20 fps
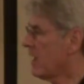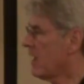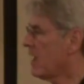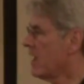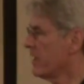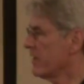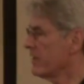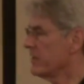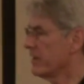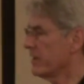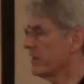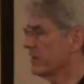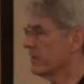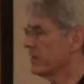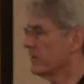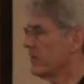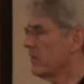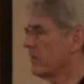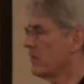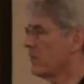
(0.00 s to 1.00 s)
on
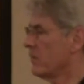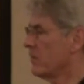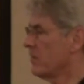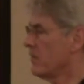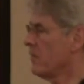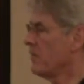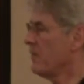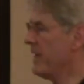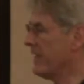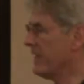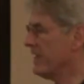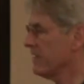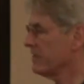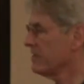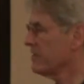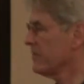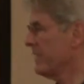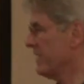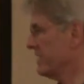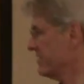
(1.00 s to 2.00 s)

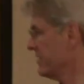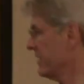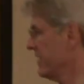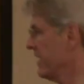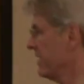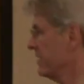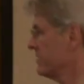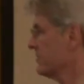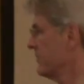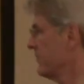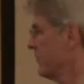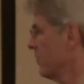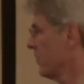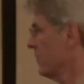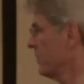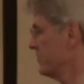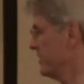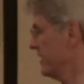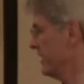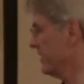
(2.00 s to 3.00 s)
making the best case
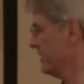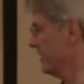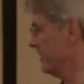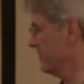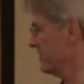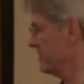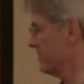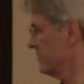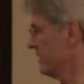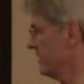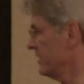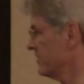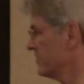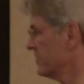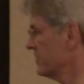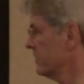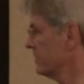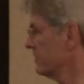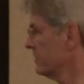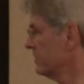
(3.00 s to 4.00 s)
for objectivism. It's
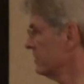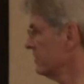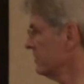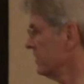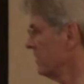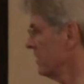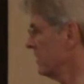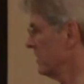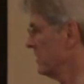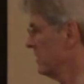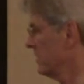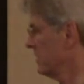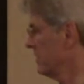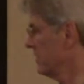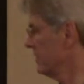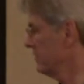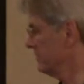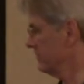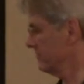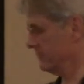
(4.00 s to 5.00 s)
still
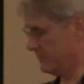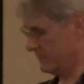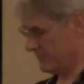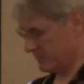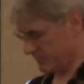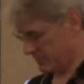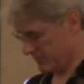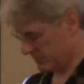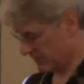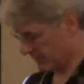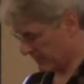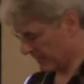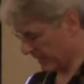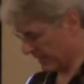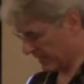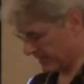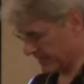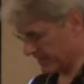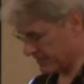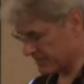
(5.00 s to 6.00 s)
uh,
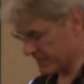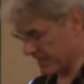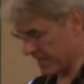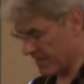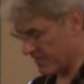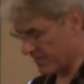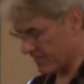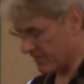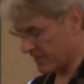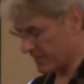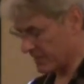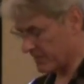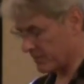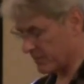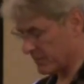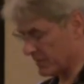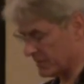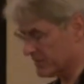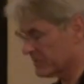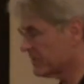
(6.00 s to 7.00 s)
it tends to have
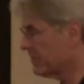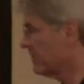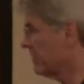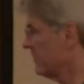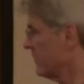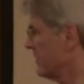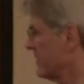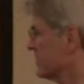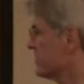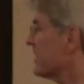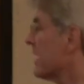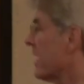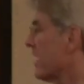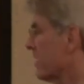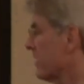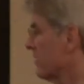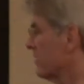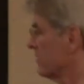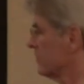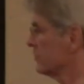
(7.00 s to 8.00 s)
um, a, a,
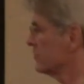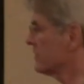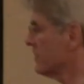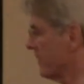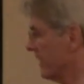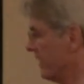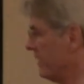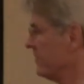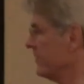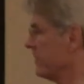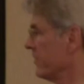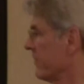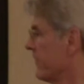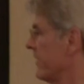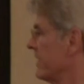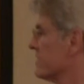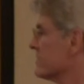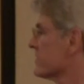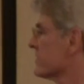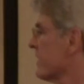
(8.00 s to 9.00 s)
style, a uh, somewhat
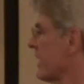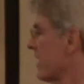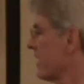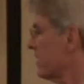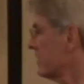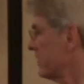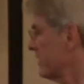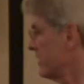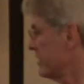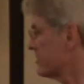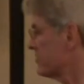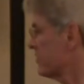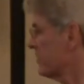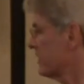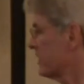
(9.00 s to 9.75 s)
in-your-face style in its